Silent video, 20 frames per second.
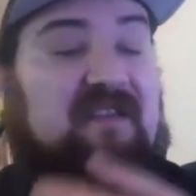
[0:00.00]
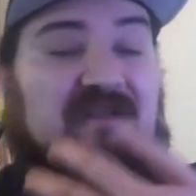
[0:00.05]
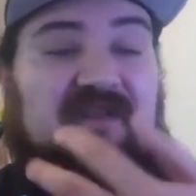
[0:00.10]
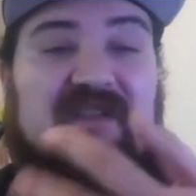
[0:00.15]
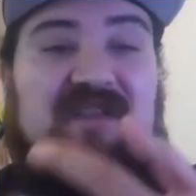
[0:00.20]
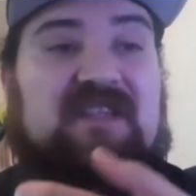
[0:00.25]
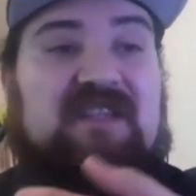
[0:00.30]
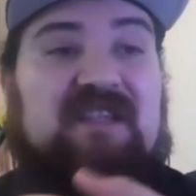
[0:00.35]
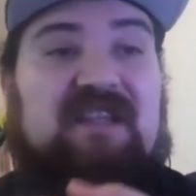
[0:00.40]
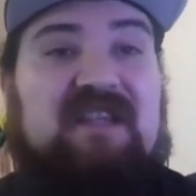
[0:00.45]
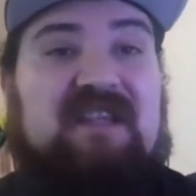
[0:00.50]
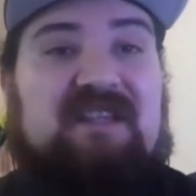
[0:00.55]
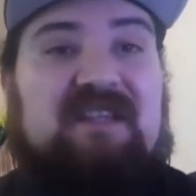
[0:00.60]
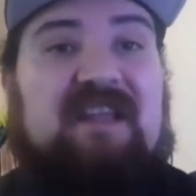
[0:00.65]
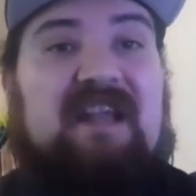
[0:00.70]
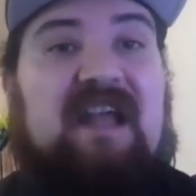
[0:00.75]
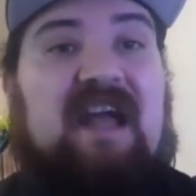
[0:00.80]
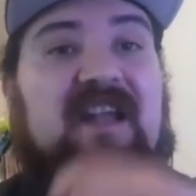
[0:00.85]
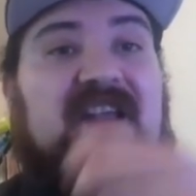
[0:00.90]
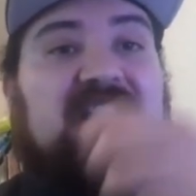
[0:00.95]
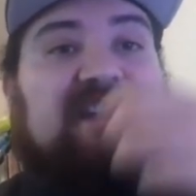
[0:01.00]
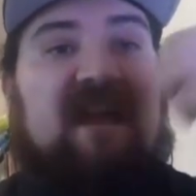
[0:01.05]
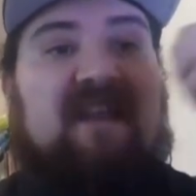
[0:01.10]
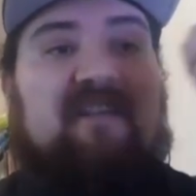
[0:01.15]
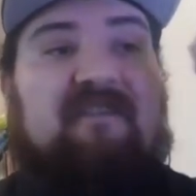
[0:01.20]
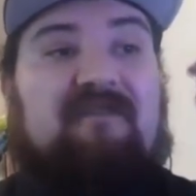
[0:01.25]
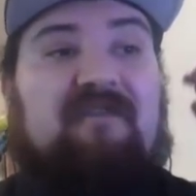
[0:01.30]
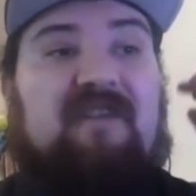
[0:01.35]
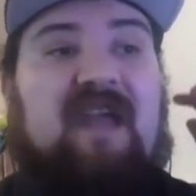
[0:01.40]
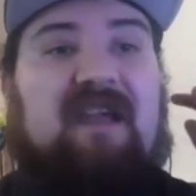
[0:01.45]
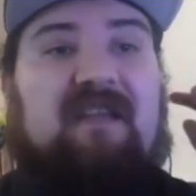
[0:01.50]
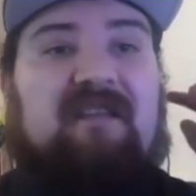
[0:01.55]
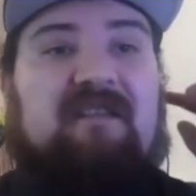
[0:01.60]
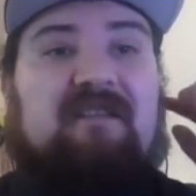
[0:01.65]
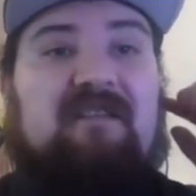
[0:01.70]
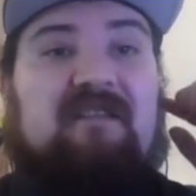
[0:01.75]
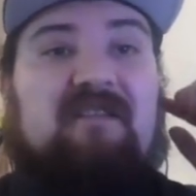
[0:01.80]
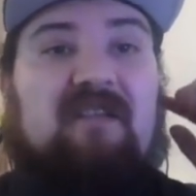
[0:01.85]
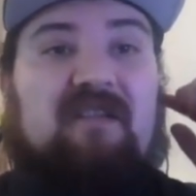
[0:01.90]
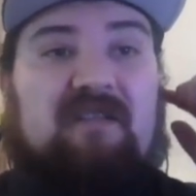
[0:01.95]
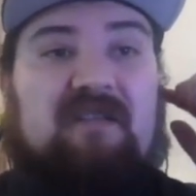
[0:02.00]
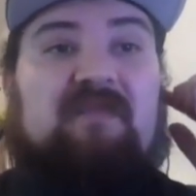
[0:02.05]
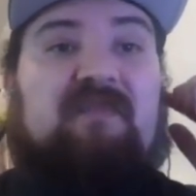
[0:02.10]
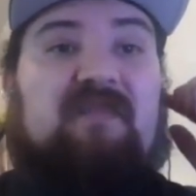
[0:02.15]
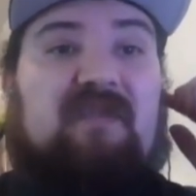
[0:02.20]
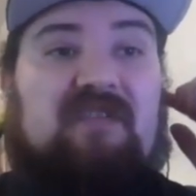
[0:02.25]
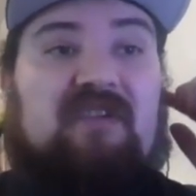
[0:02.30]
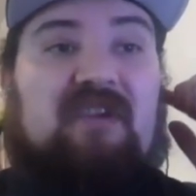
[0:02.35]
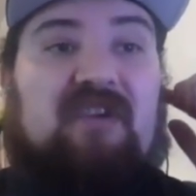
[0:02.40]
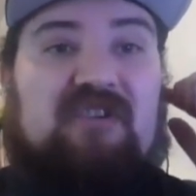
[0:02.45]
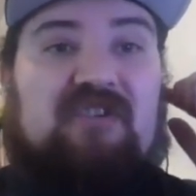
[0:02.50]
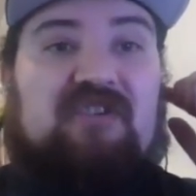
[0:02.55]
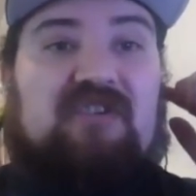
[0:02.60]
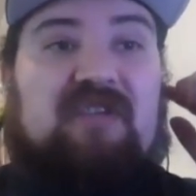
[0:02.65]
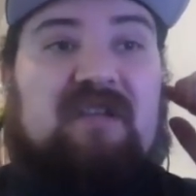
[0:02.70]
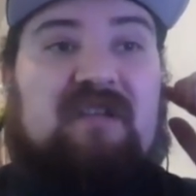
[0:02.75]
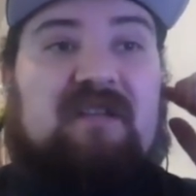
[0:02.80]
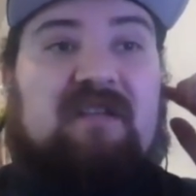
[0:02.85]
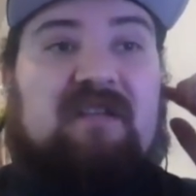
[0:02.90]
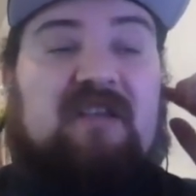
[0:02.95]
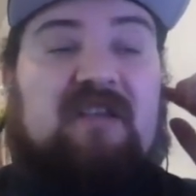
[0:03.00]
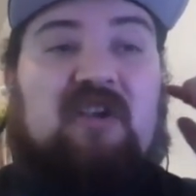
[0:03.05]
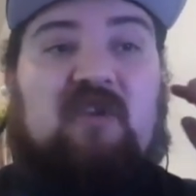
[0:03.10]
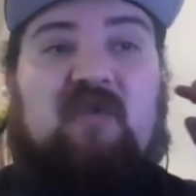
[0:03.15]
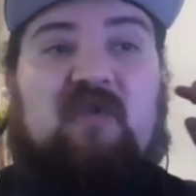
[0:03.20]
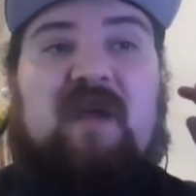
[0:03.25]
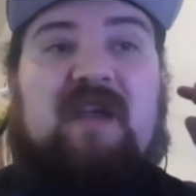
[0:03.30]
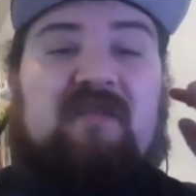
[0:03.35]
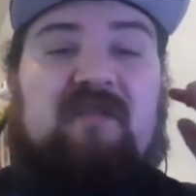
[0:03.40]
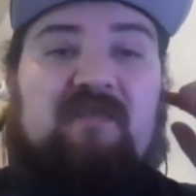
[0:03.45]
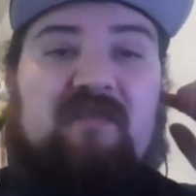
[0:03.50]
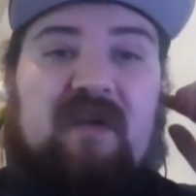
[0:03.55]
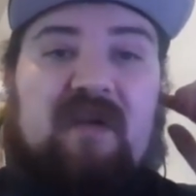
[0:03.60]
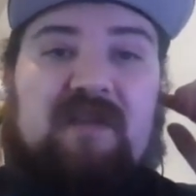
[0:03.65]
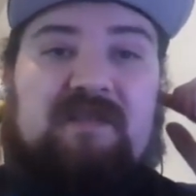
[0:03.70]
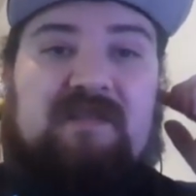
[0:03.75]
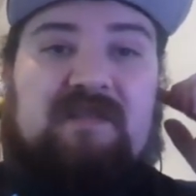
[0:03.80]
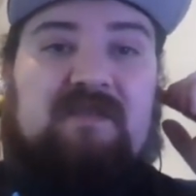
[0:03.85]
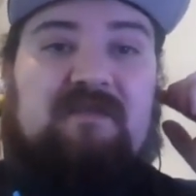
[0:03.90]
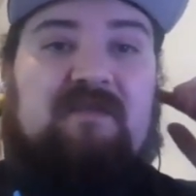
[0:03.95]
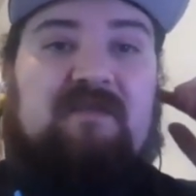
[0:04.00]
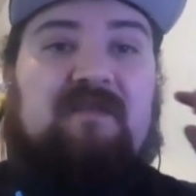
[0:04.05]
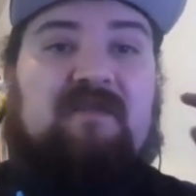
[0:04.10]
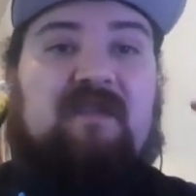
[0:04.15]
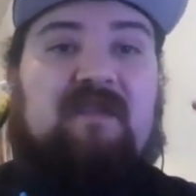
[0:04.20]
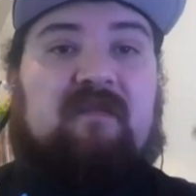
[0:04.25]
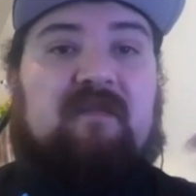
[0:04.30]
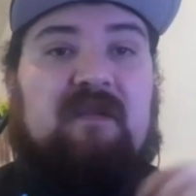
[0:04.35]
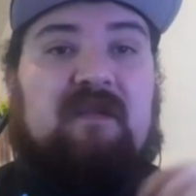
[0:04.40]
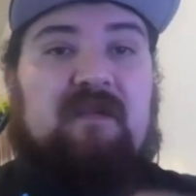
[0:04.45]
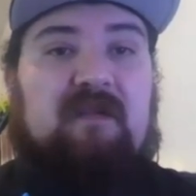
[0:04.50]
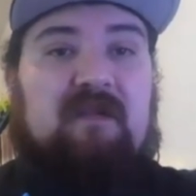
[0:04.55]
different cities, and how did that affect, you know, the production and the creative process of the film?